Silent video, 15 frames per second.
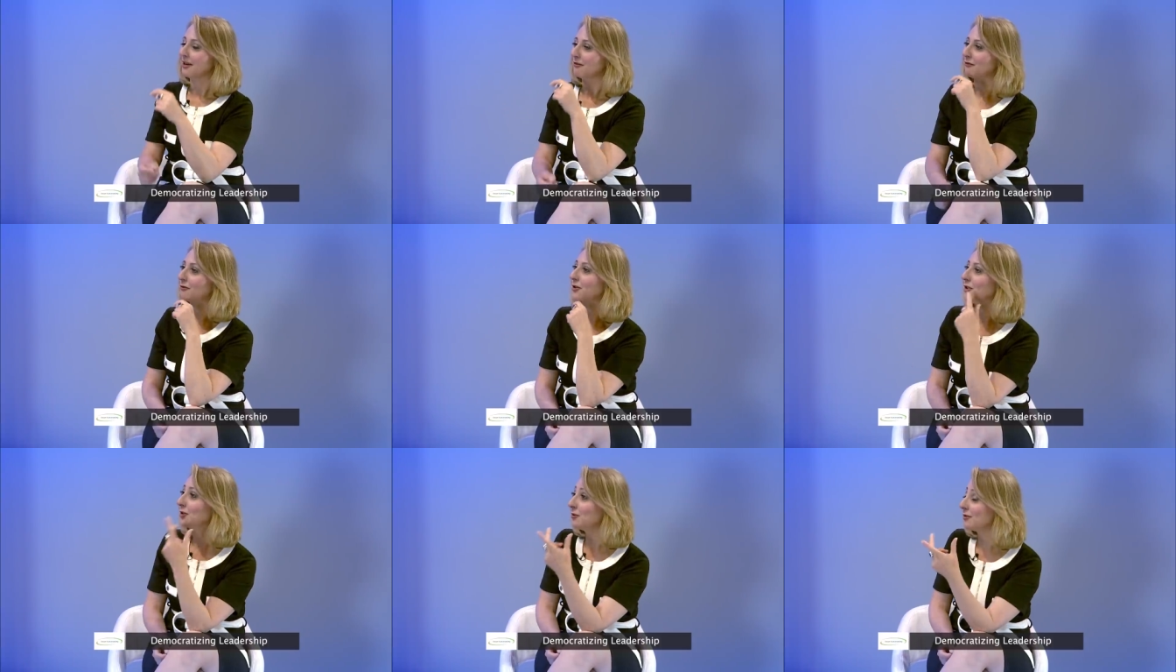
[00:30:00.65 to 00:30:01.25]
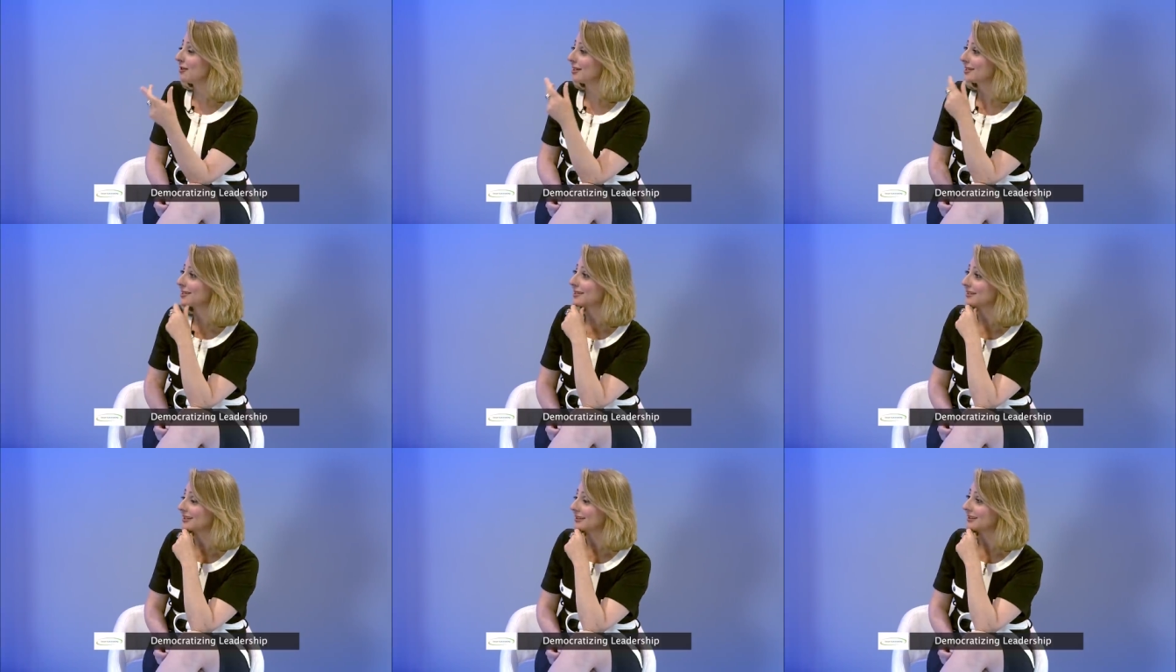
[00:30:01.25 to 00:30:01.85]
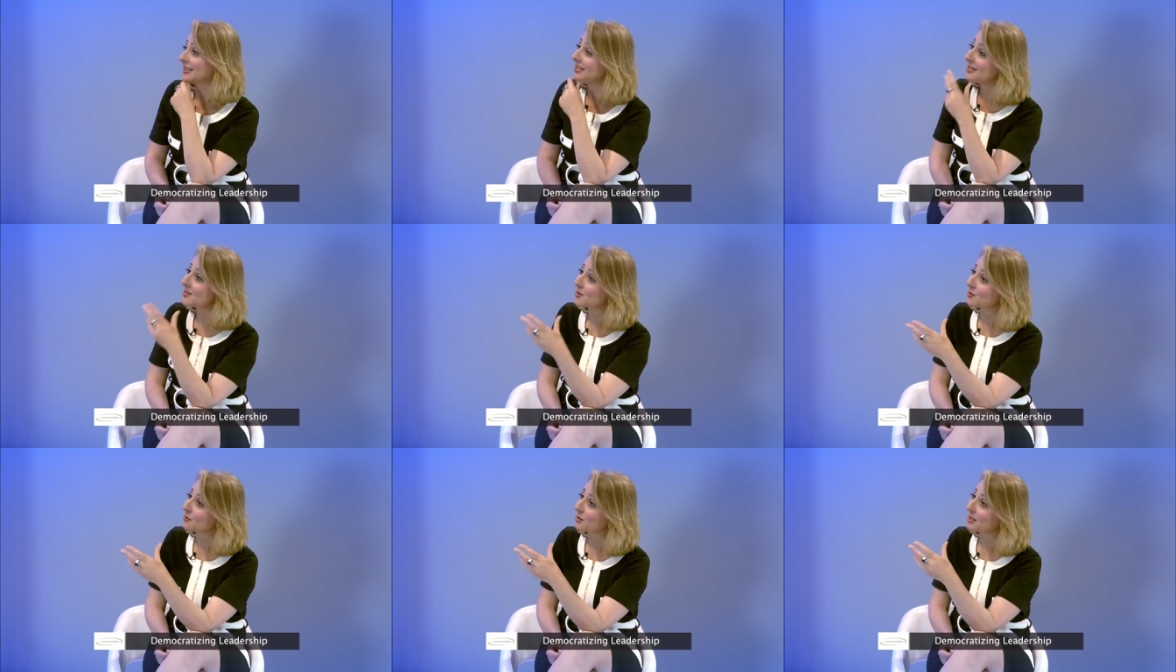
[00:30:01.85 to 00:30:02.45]
for you that's a little
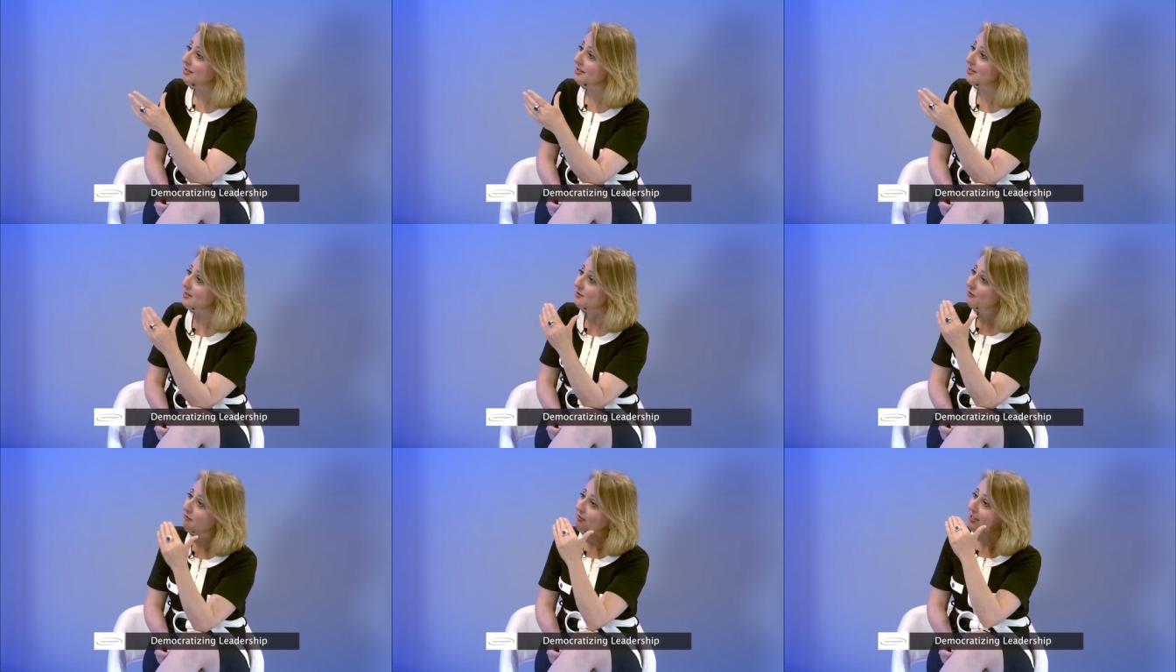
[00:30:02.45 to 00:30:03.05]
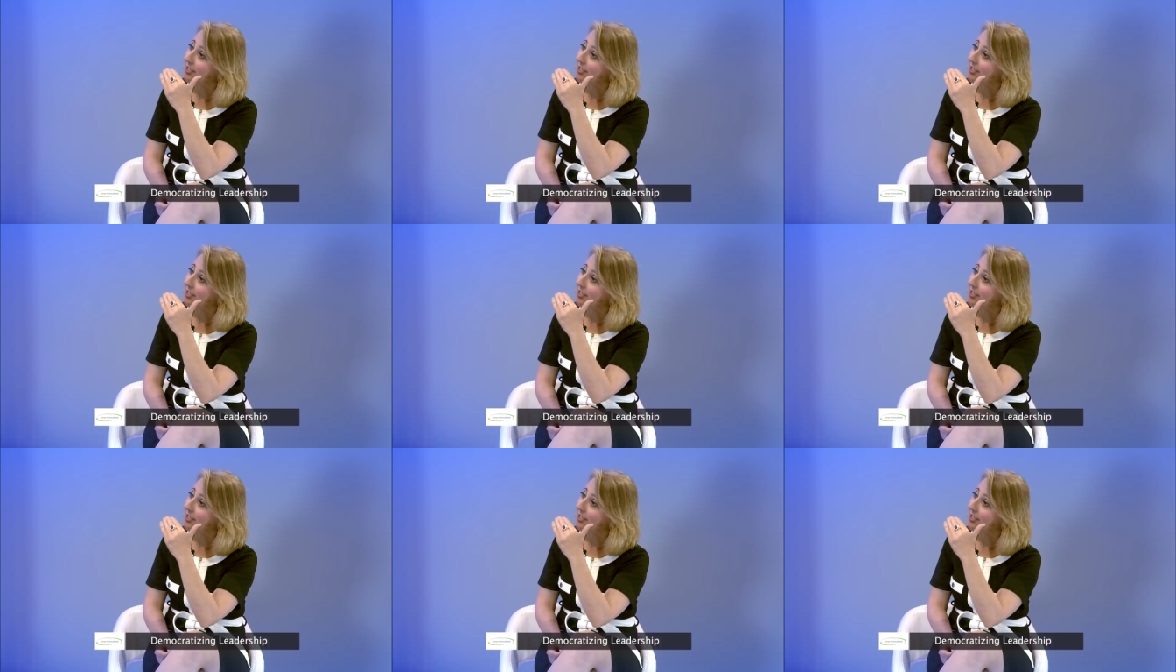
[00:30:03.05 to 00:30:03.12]
easier because you've